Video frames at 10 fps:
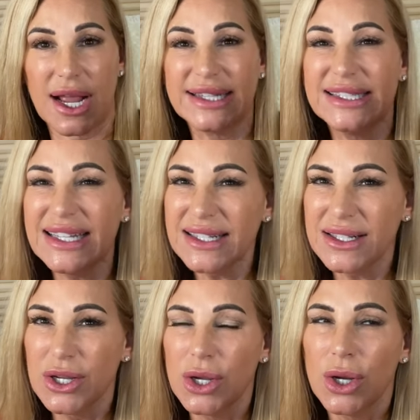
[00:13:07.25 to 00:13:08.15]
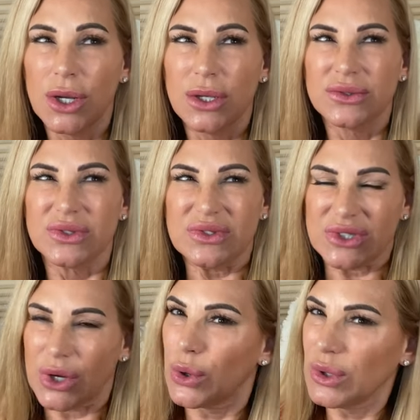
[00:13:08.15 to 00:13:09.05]
I didn't
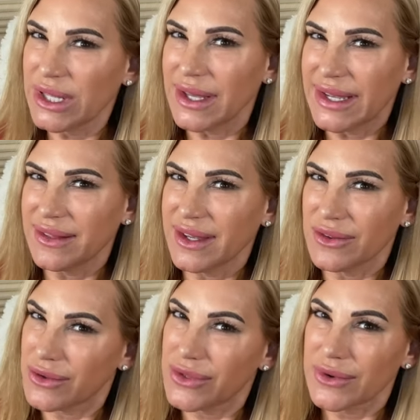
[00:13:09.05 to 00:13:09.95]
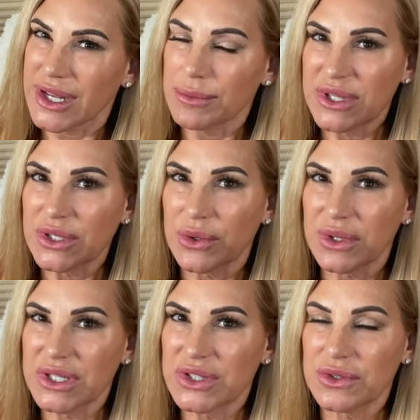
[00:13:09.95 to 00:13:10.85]
totally like the other three, to be
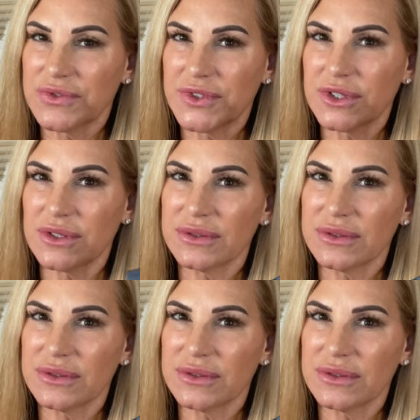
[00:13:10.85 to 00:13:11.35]
totally truthful.